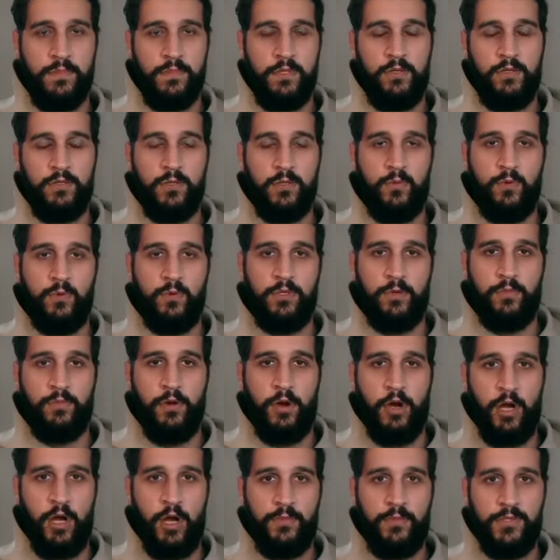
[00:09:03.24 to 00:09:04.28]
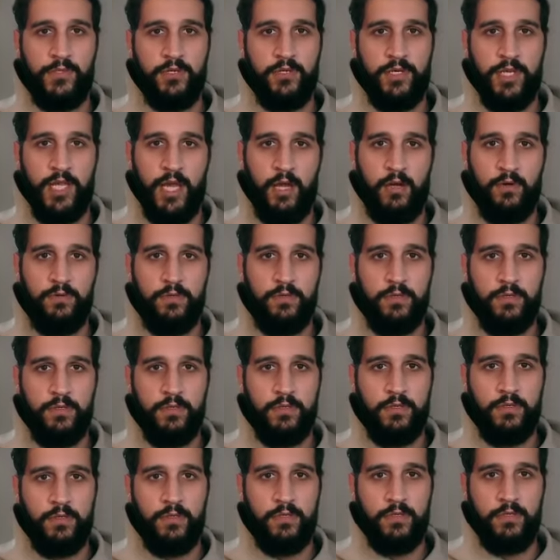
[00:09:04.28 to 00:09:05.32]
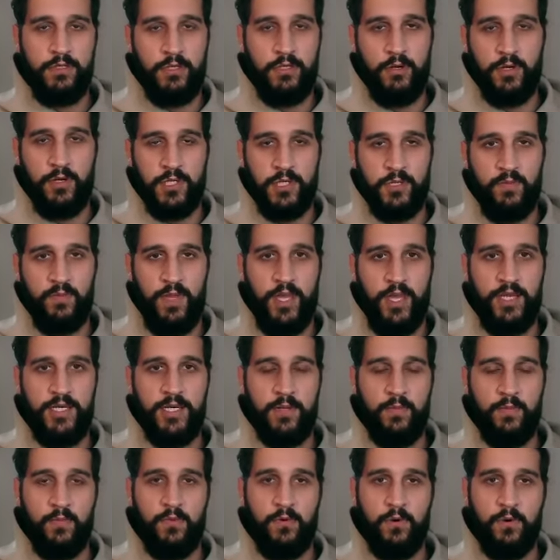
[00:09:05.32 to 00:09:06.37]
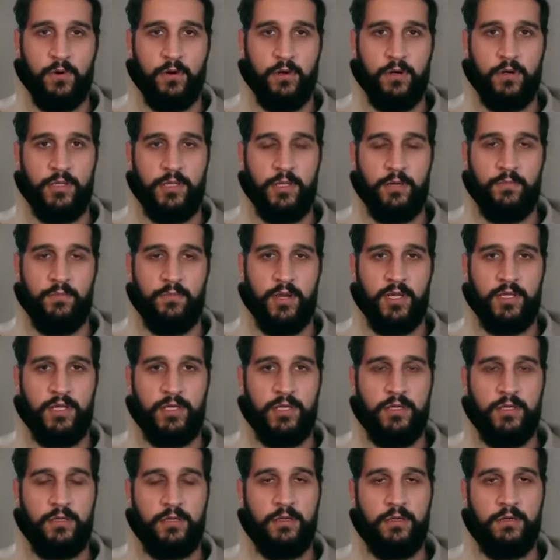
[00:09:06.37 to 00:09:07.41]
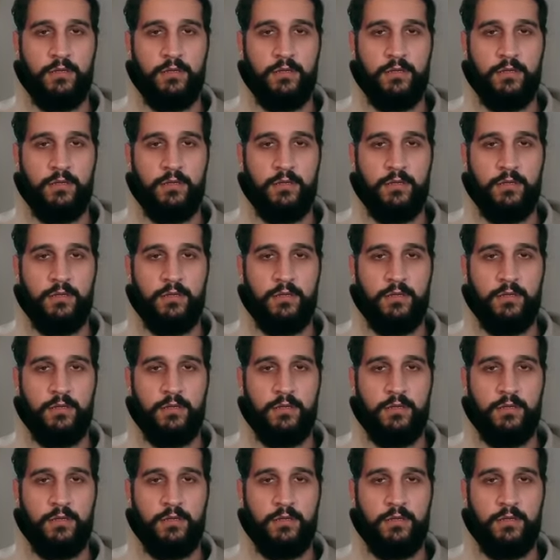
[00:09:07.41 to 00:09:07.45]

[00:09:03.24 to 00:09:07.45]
So when your palms are down, you're expanding more in the belly.